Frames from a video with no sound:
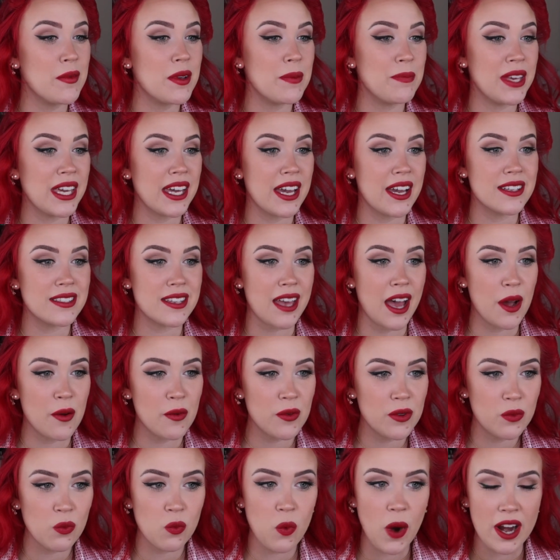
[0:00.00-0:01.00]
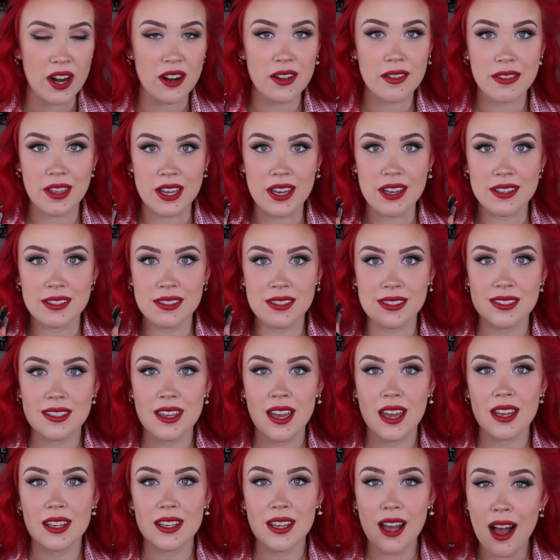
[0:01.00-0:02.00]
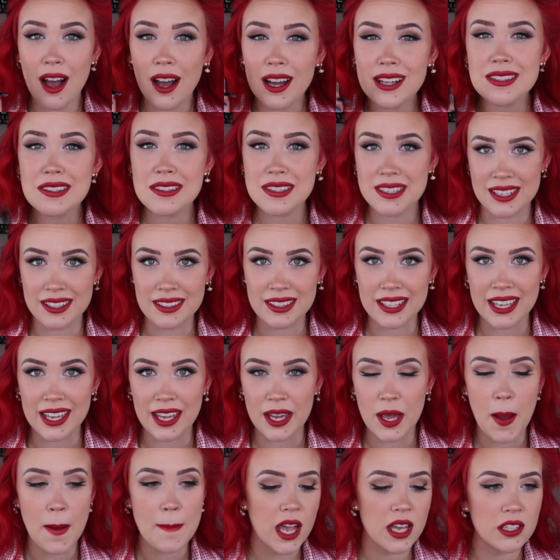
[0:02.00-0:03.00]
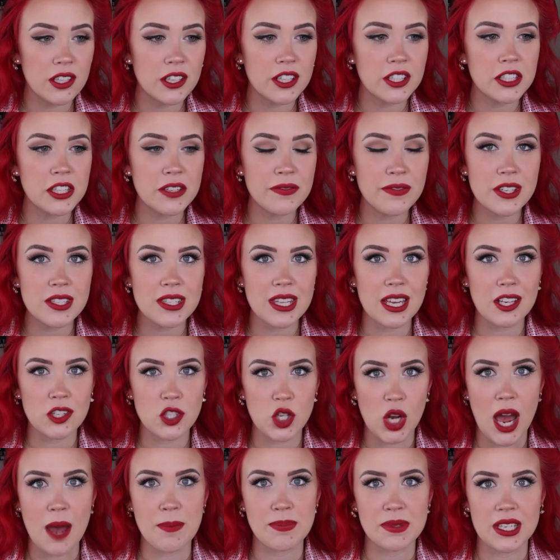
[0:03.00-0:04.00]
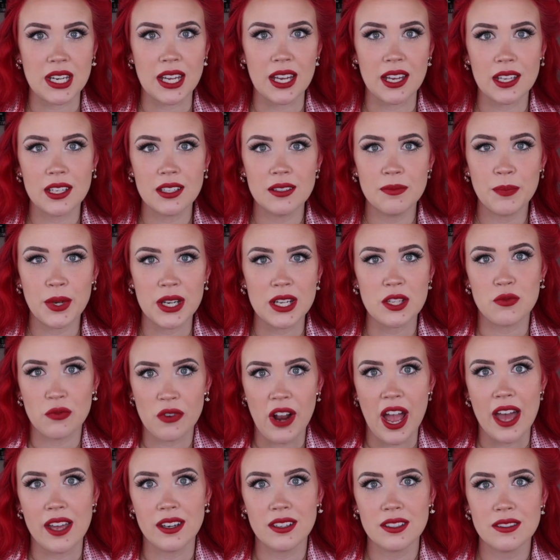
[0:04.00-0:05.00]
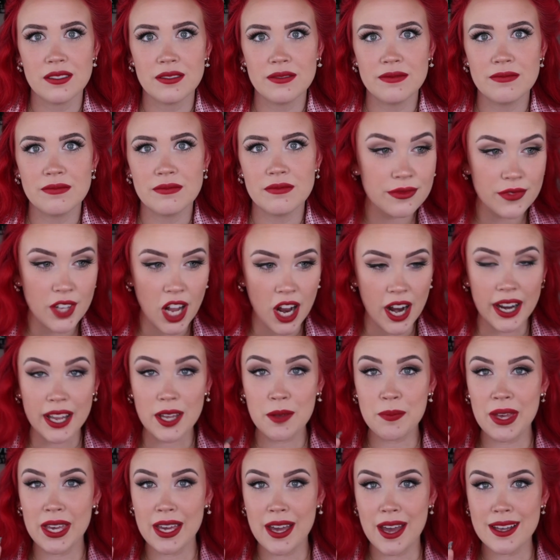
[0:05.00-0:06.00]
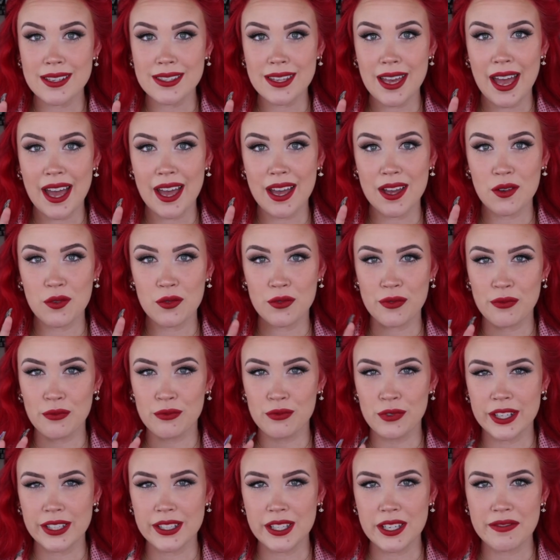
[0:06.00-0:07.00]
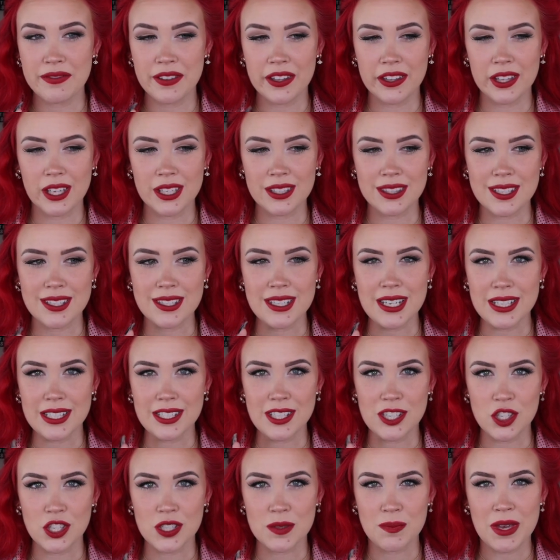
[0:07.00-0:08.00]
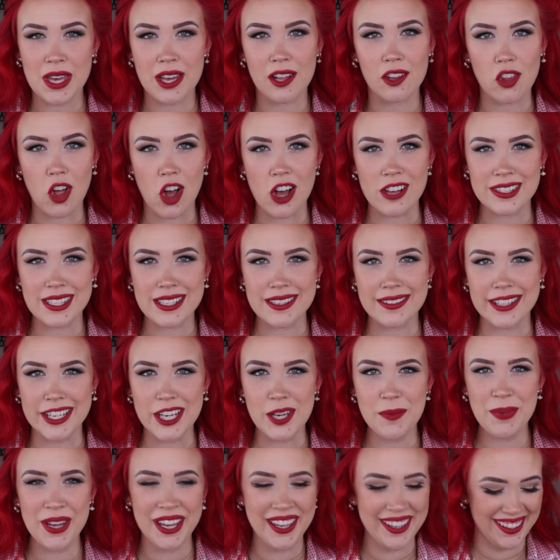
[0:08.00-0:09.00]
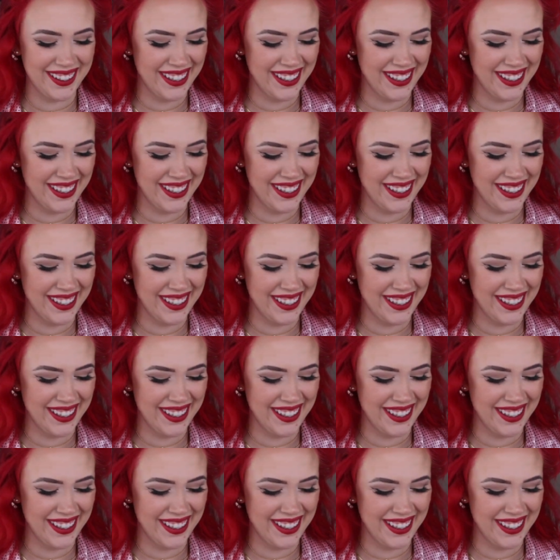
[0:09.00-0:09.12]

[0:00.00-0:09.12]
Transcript: because I would wear this constantly. It literally feels like a chapstick, but it's red. Alright, and because I really feel like this needs to just be a glossy lip,